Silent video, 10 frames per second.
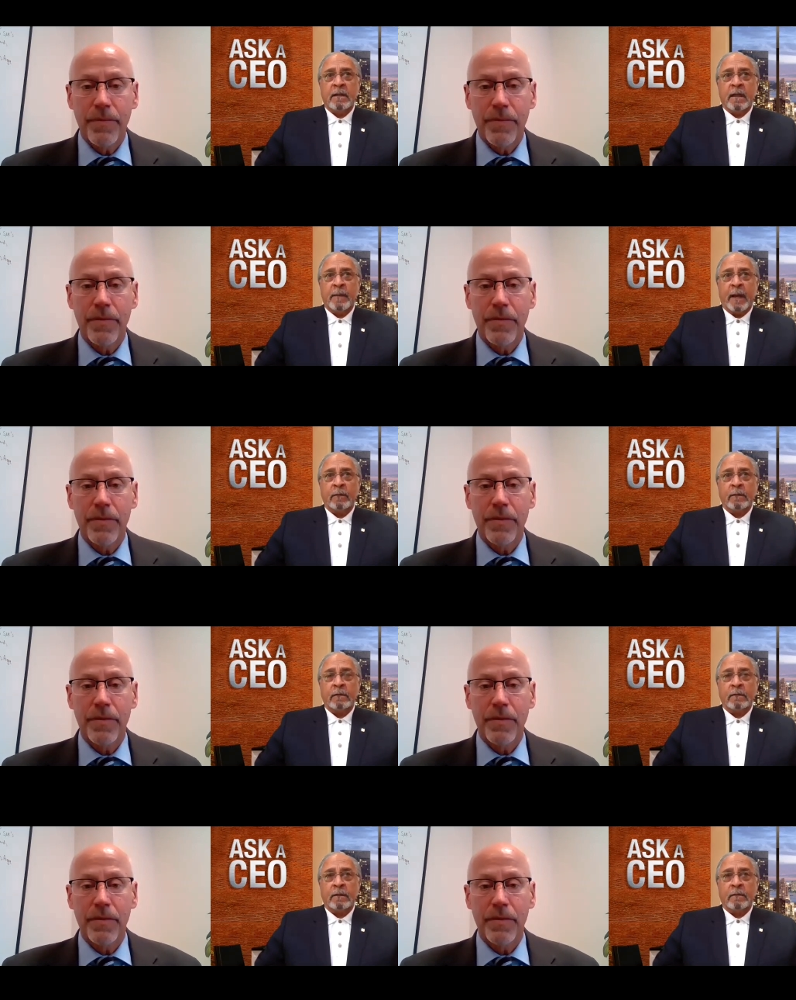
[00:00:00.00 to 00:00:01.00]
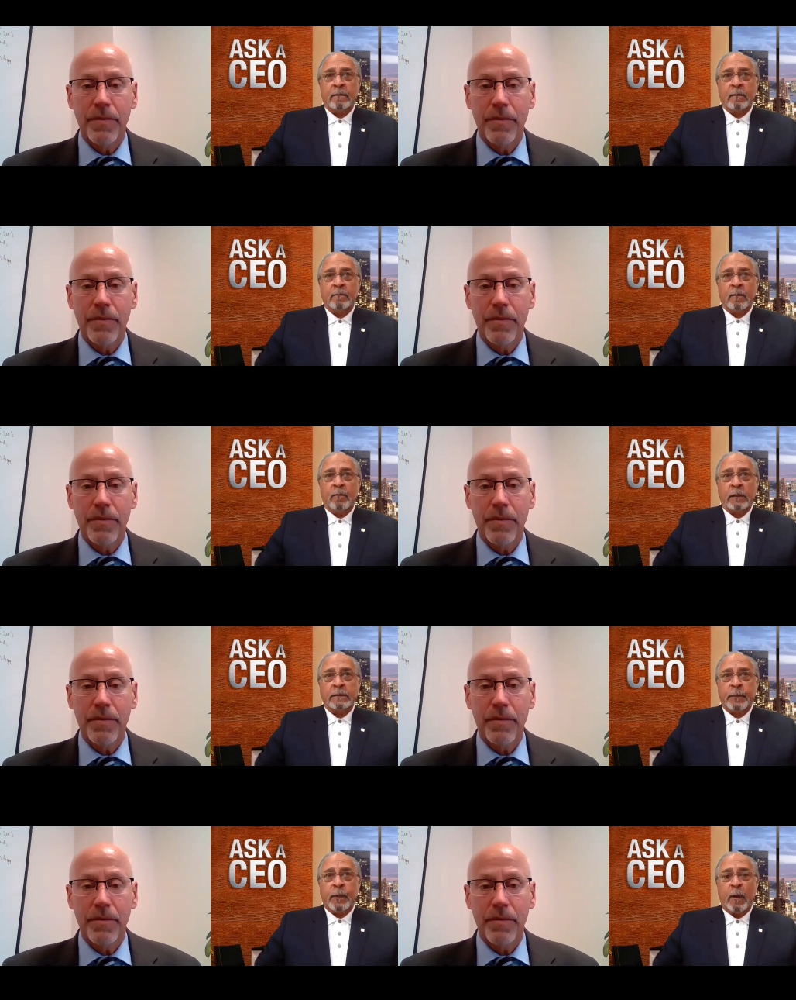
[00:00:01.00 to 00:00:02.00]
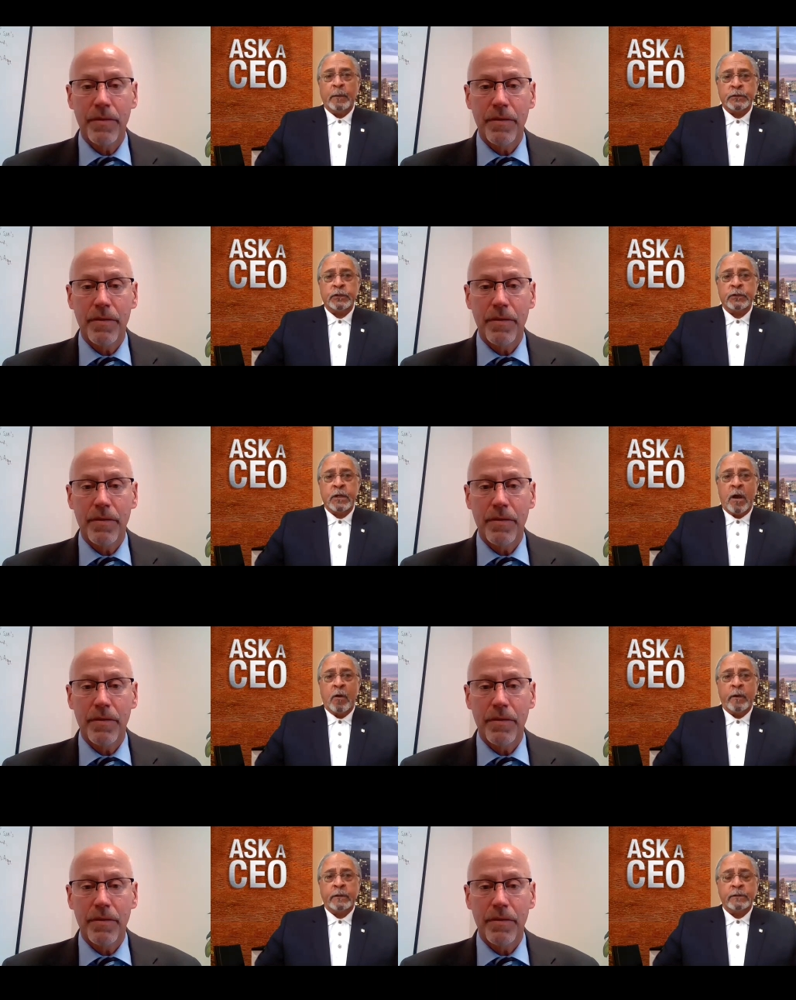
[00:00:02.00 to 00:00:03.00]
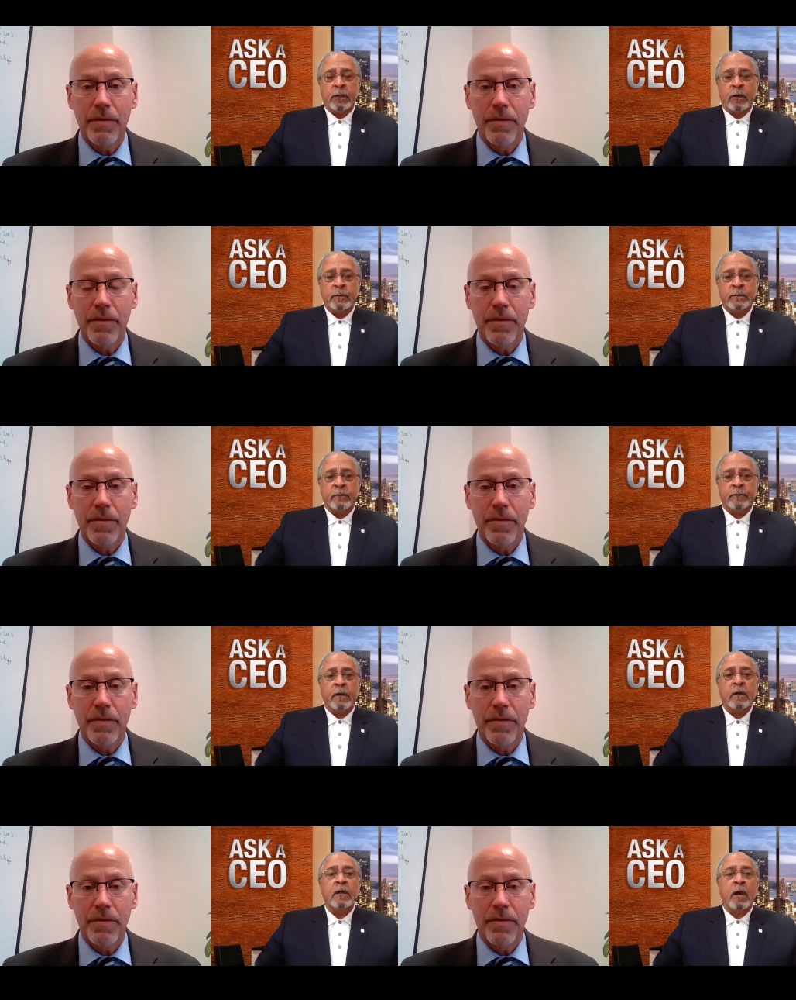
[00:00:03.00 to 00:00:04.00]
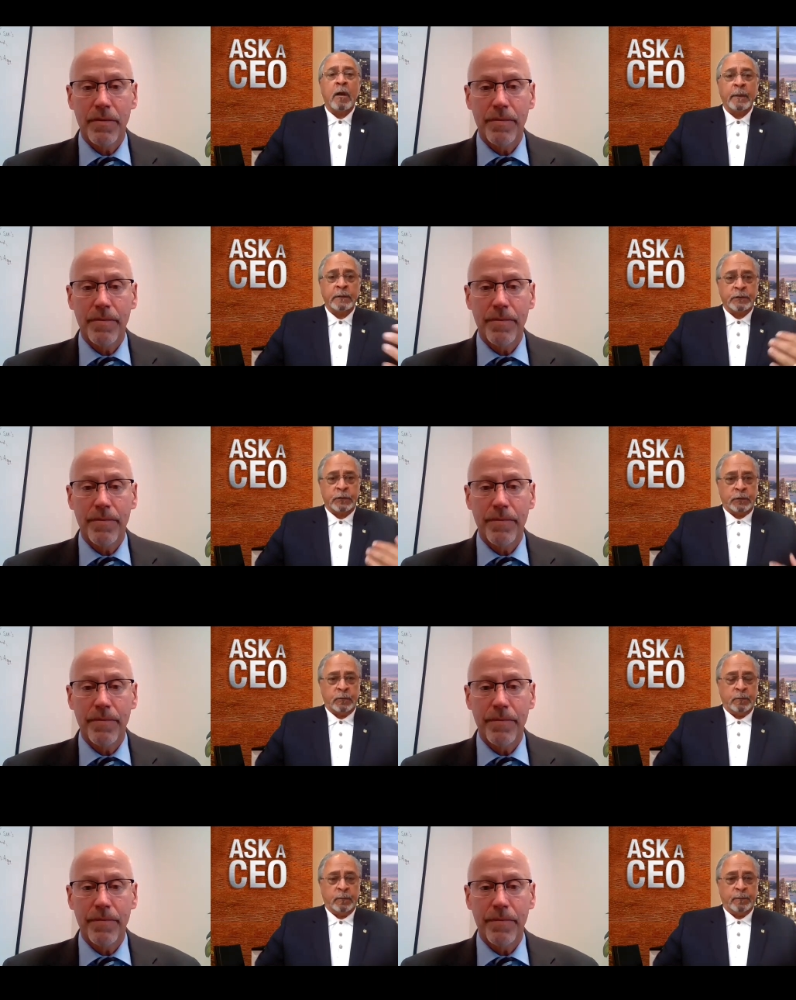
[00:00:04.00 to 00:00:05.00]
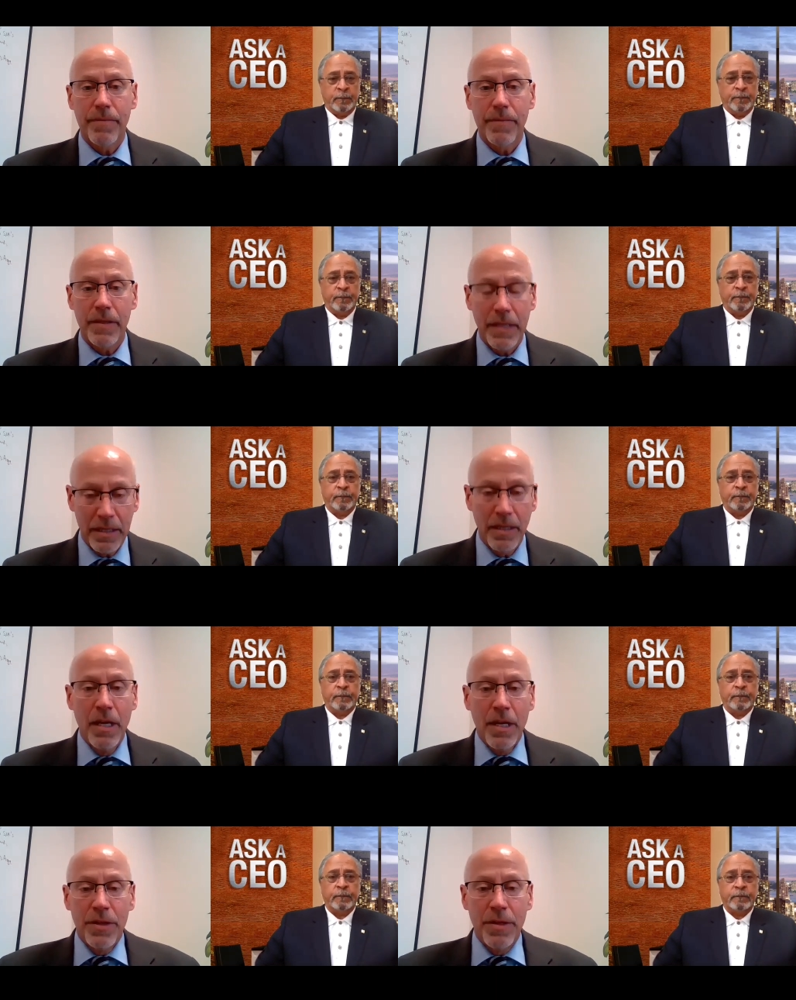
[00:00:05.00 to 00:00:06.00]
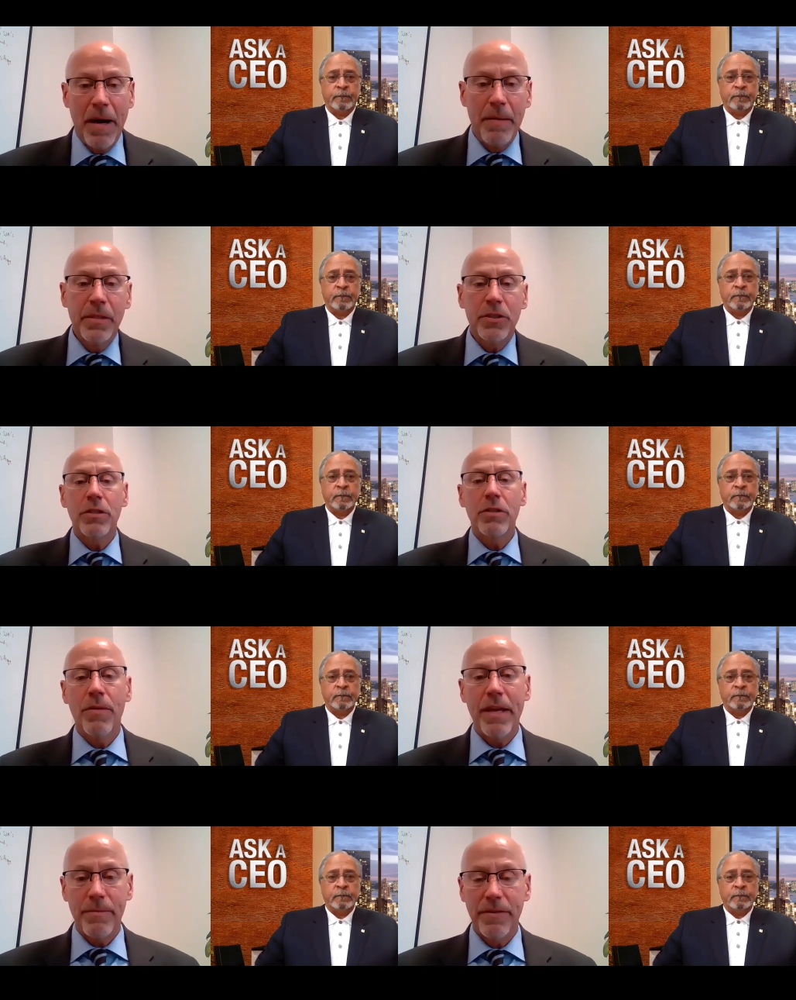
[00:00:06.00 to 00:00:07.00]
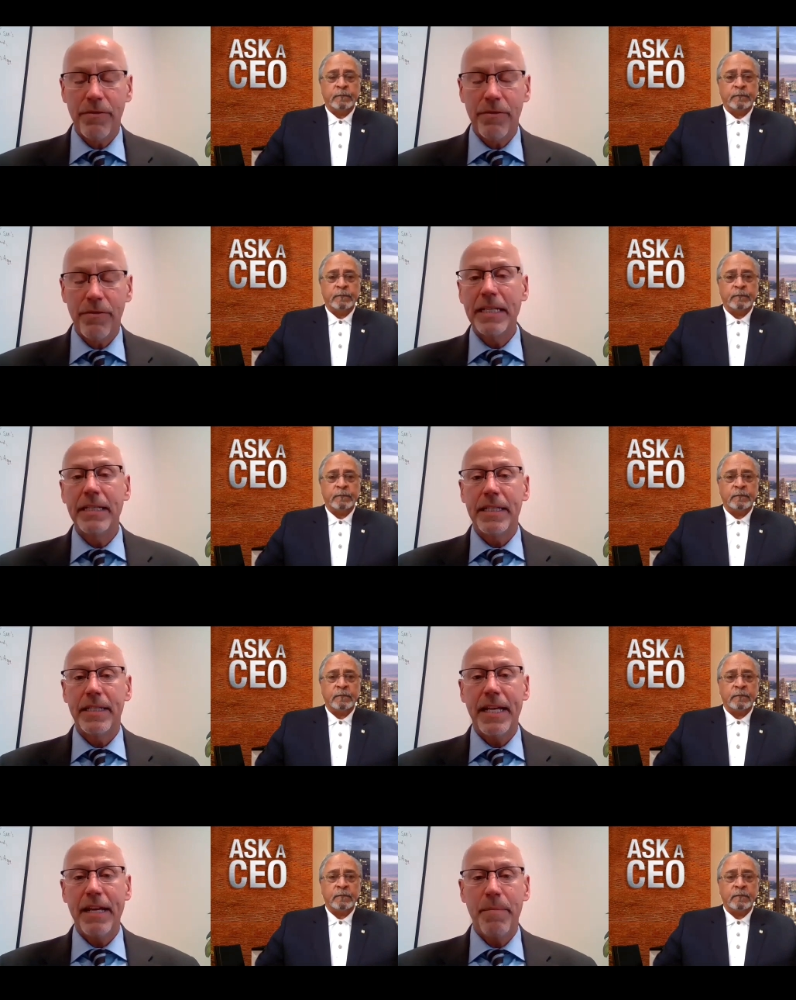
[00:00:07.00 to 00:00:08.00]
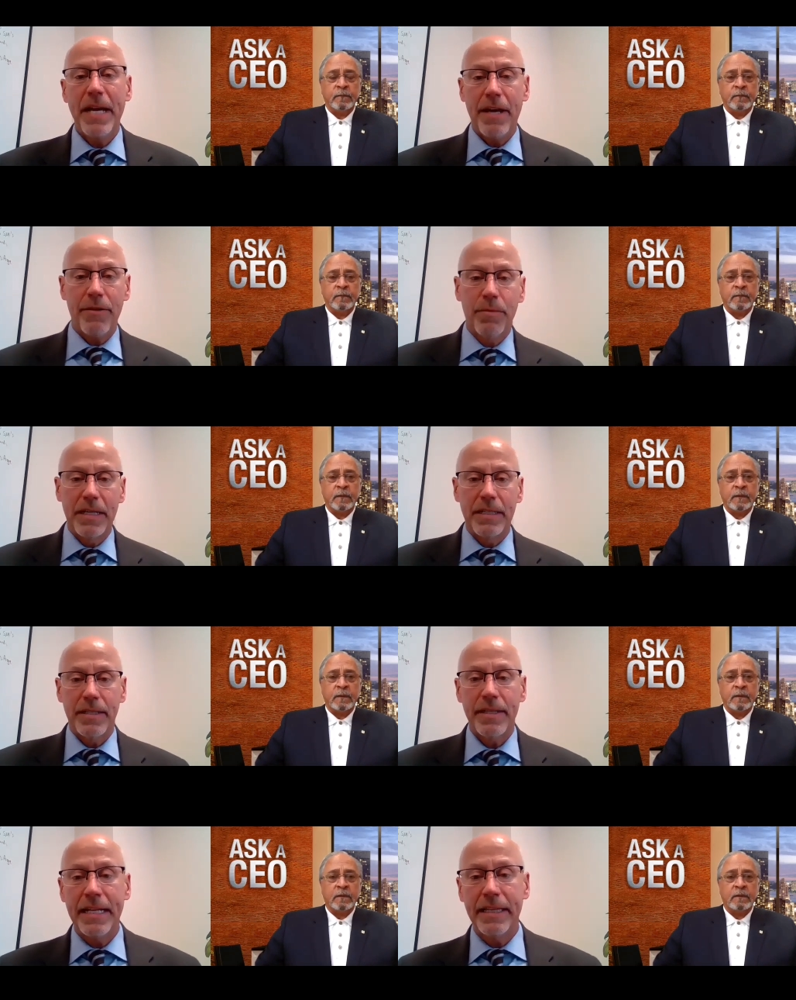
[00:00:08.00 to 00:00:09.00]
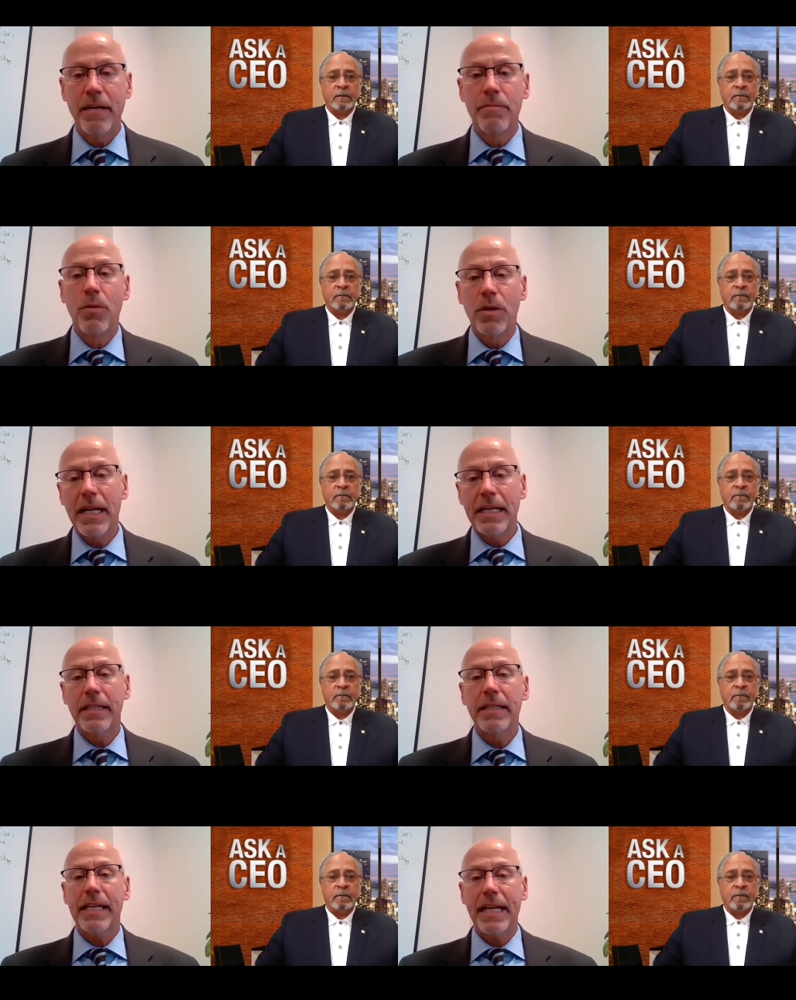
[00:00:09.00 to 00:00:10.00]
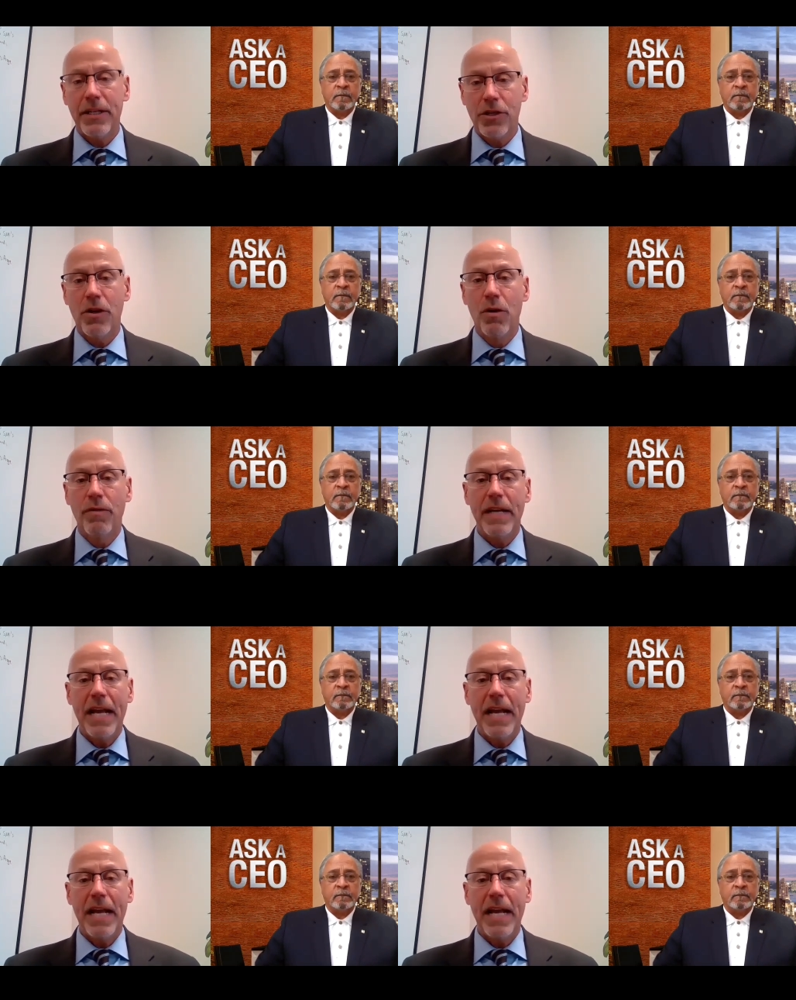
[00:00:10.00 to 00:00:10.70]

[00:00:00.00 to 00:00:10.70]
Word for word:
Speaker 1: about what the public should know in terms of coming to you.
Speaker 2: Yeah. The public should know that we've created these safe pathways, that they're more likely to catch COVID